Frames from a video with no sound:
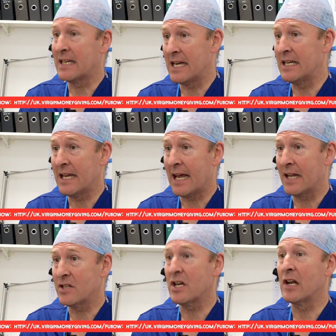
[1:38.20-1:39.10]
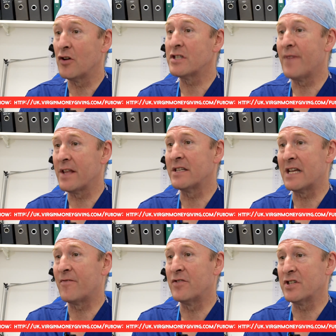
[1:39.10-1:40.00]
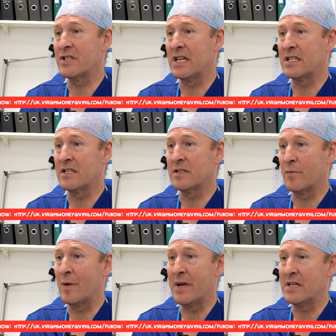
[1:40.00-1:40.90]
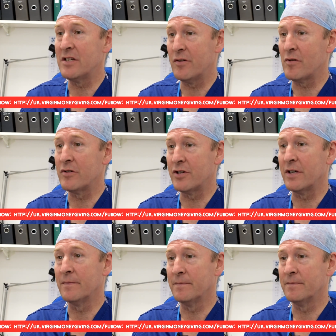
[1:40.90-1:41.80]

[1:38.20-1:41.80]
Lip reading: kidney cancer, lots of other different diseases that we meet in urology.